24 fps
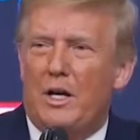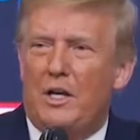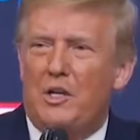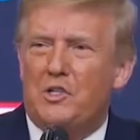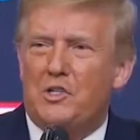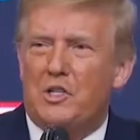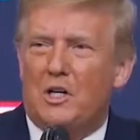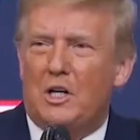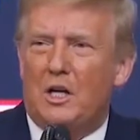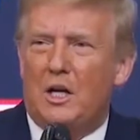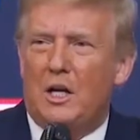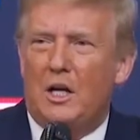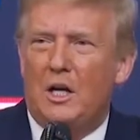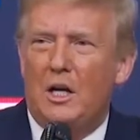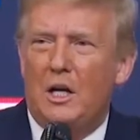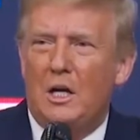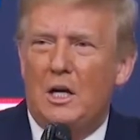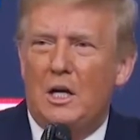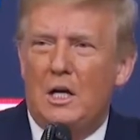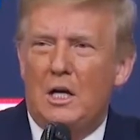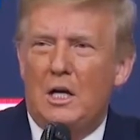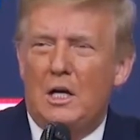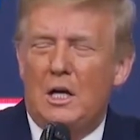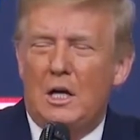easily.
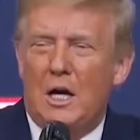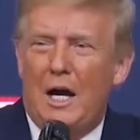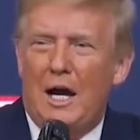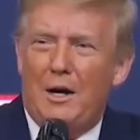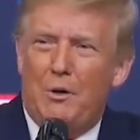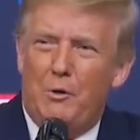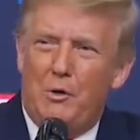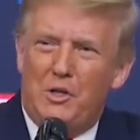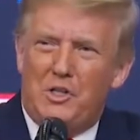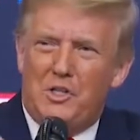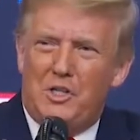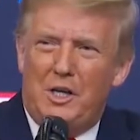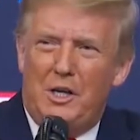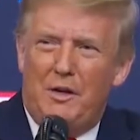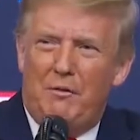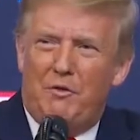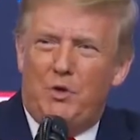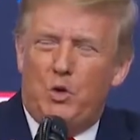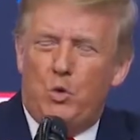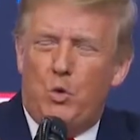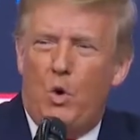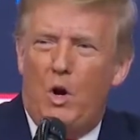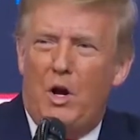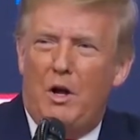I
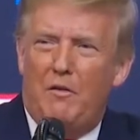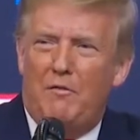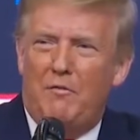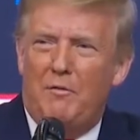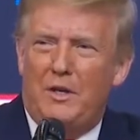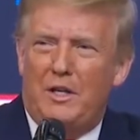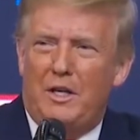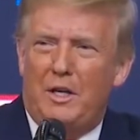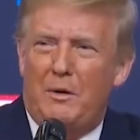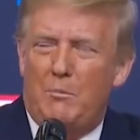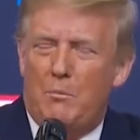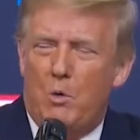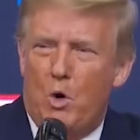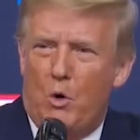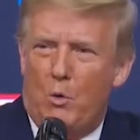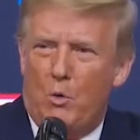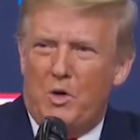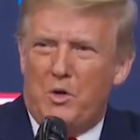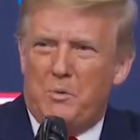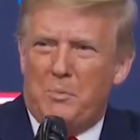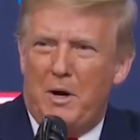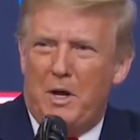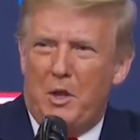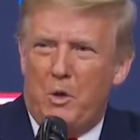received 12 million more,
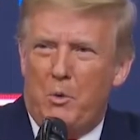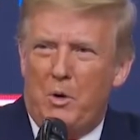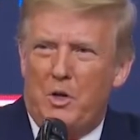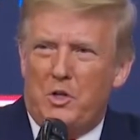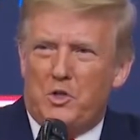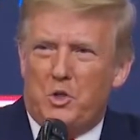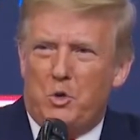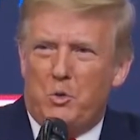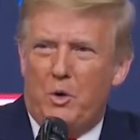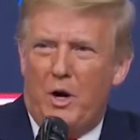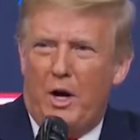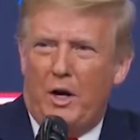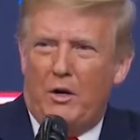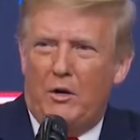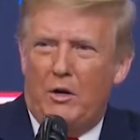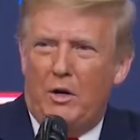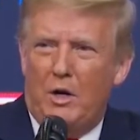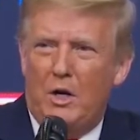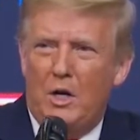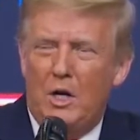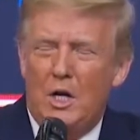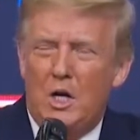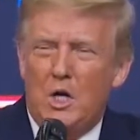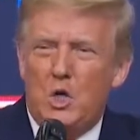which, by the way, is a
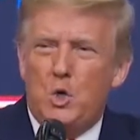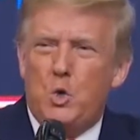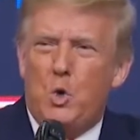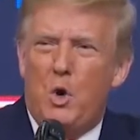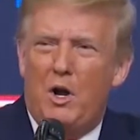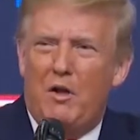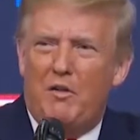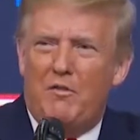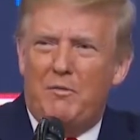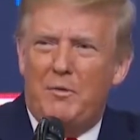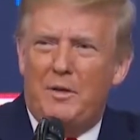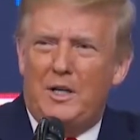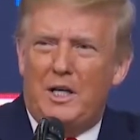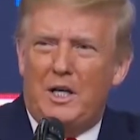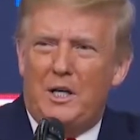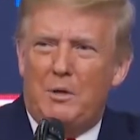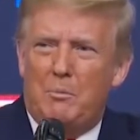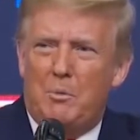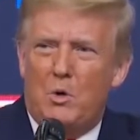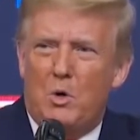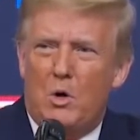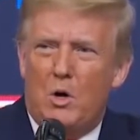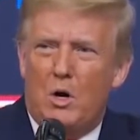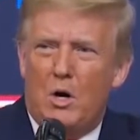record 12
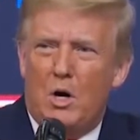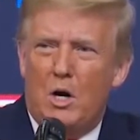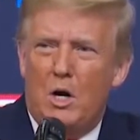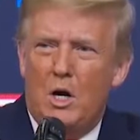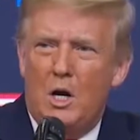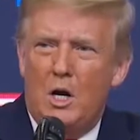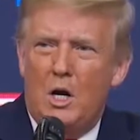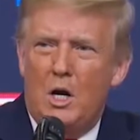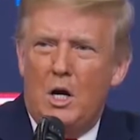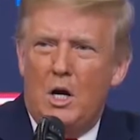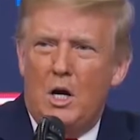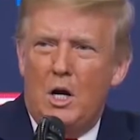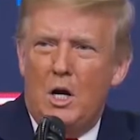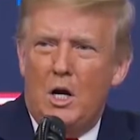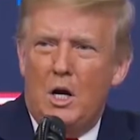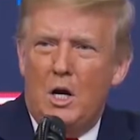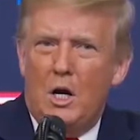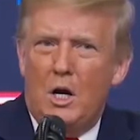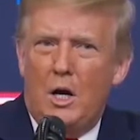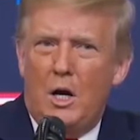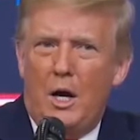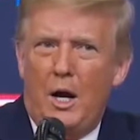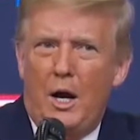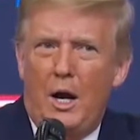million more.
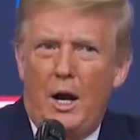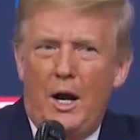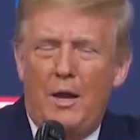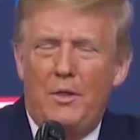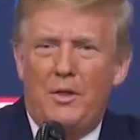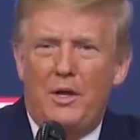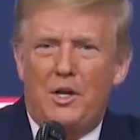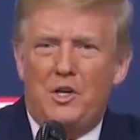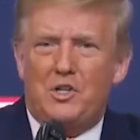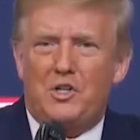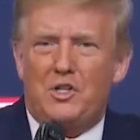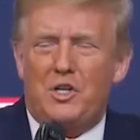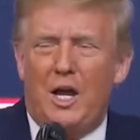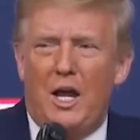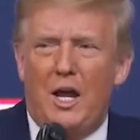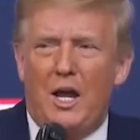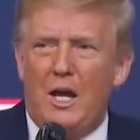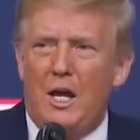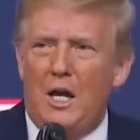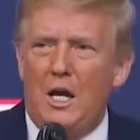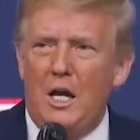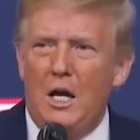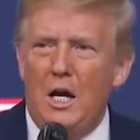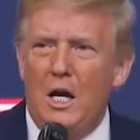And they
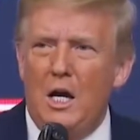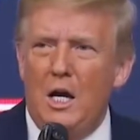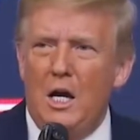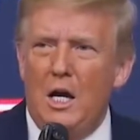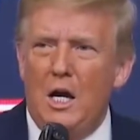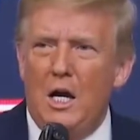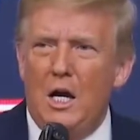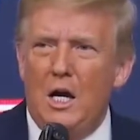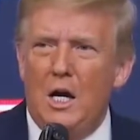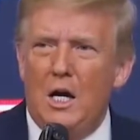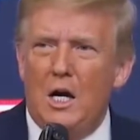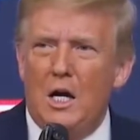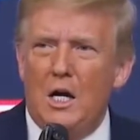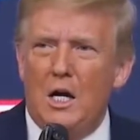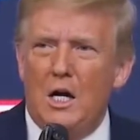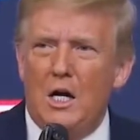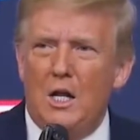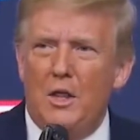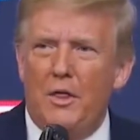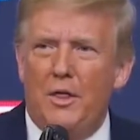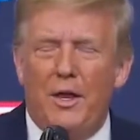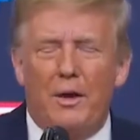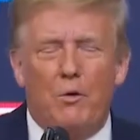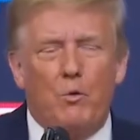say
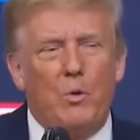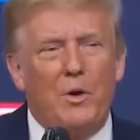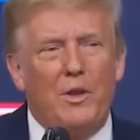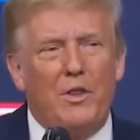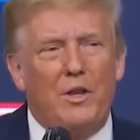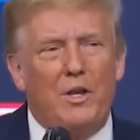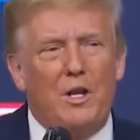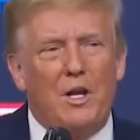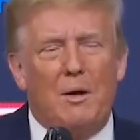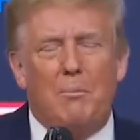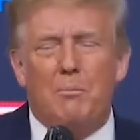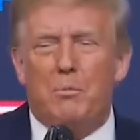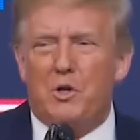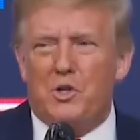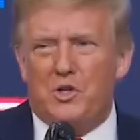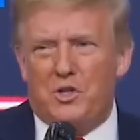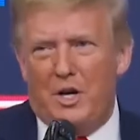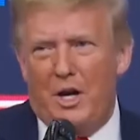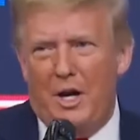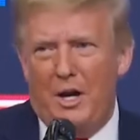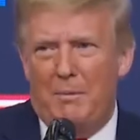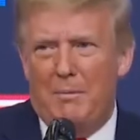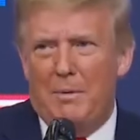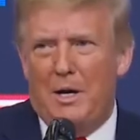that when the numbers
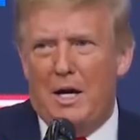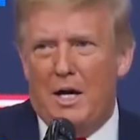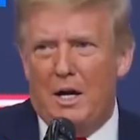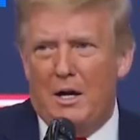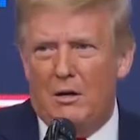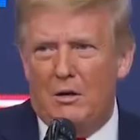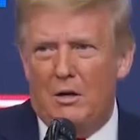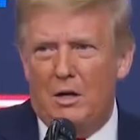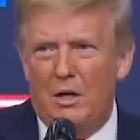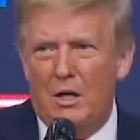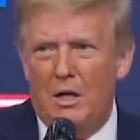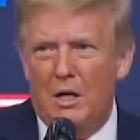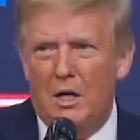came out,